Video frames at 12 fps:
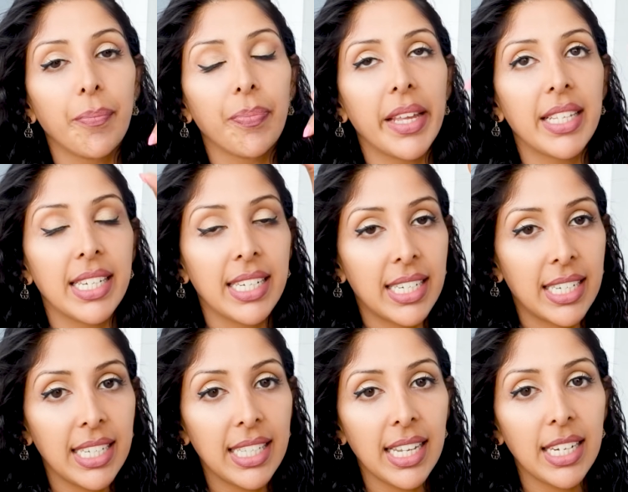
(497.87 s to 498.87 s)
It's in
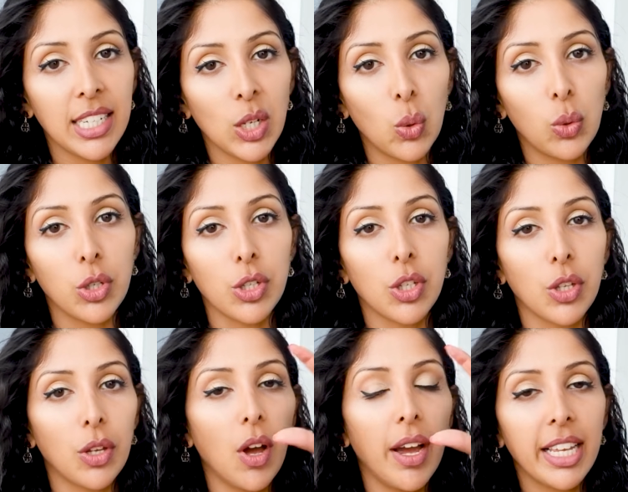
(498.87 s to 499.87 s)
descending order, so the
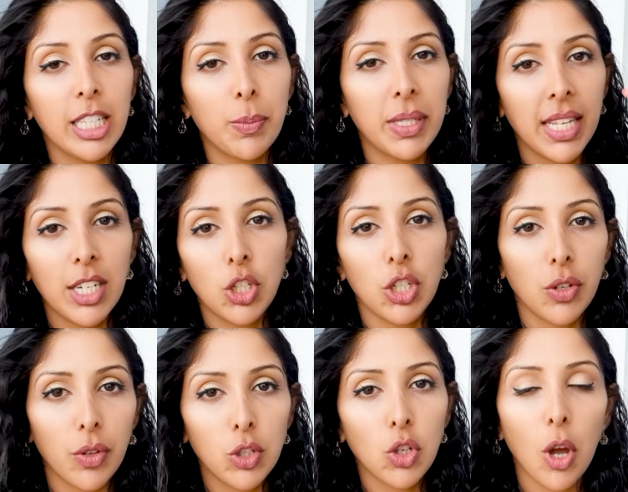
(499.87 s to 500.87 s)
highest percentages are
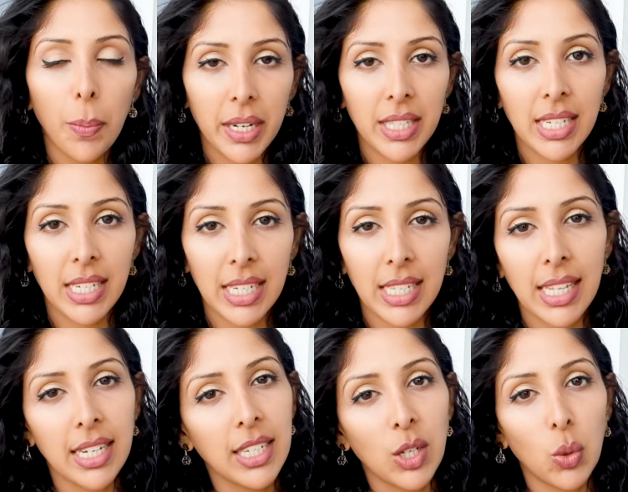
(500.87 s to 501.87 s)
at the top, and it's in
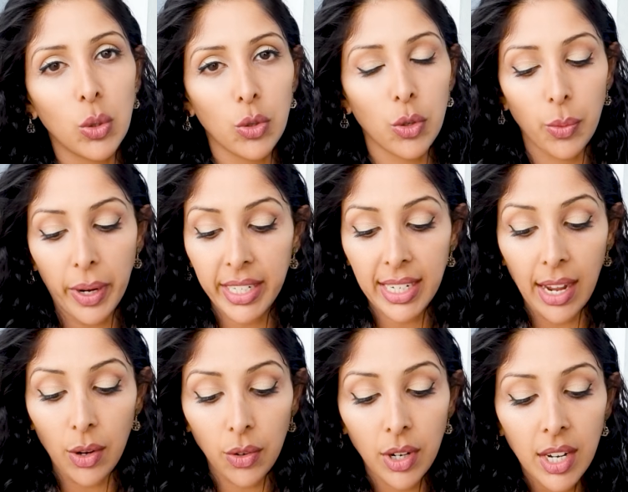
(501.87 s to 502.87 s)
descending order on the way down.